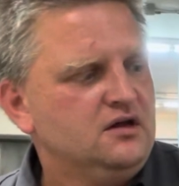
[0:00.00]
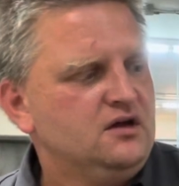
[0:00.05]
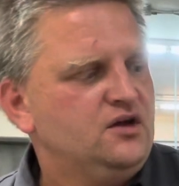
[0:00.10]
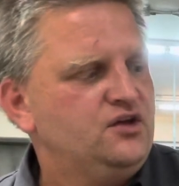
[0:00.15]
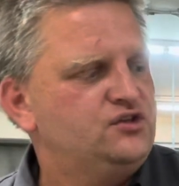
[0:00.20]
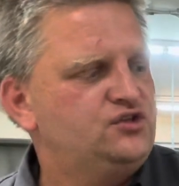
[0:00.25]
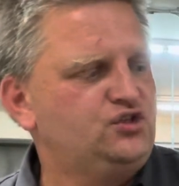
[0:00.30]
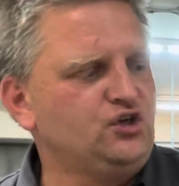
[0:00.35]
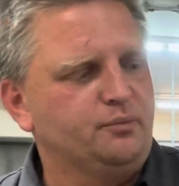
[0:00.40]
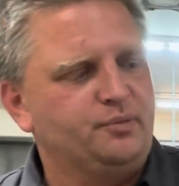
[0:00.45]

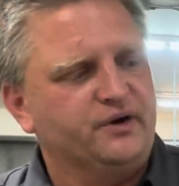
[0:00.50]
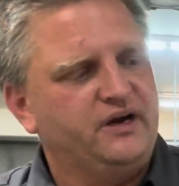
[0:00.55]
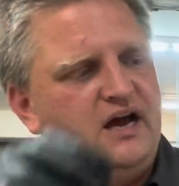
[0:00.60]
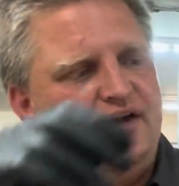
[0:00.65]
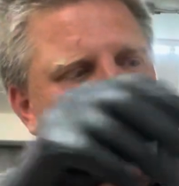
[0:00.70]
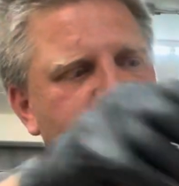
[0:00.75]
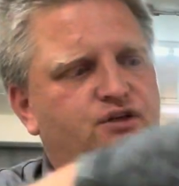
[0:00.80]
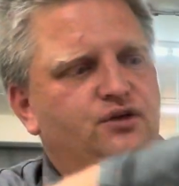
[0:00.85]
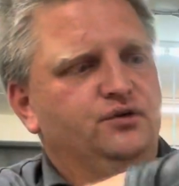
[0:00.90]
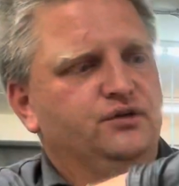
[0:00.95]
Super
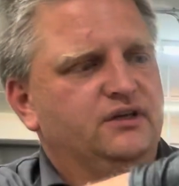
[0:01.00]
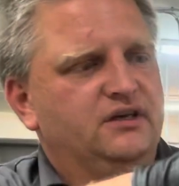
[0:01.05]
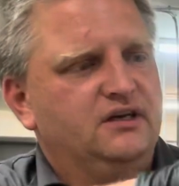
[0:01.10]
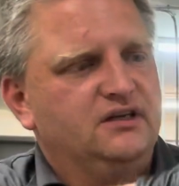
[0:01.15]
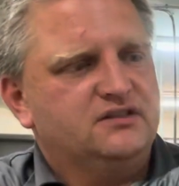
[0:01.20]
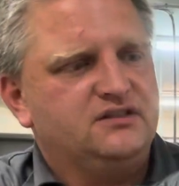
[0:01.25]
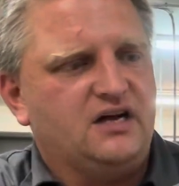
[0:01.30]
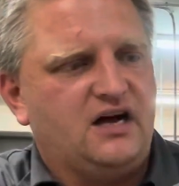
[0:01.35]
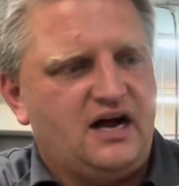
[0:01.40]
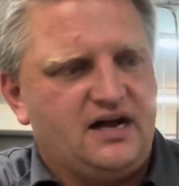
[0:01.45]
heavy duty.
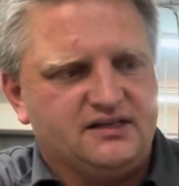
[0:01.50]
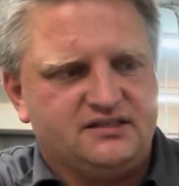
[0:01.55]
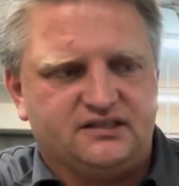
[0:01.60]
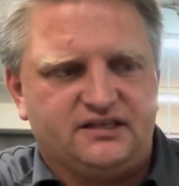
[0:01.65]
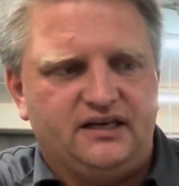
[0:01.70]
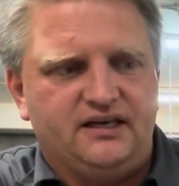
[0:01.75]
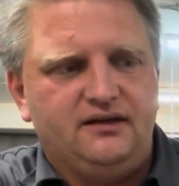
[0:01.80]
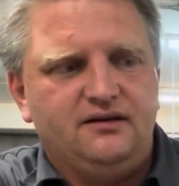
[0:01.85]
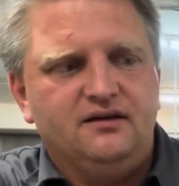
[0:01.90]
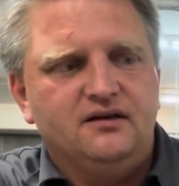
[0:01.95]
It's a
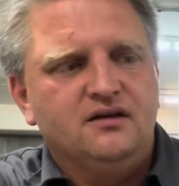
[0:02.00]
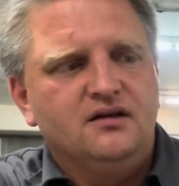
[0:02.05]
Husky.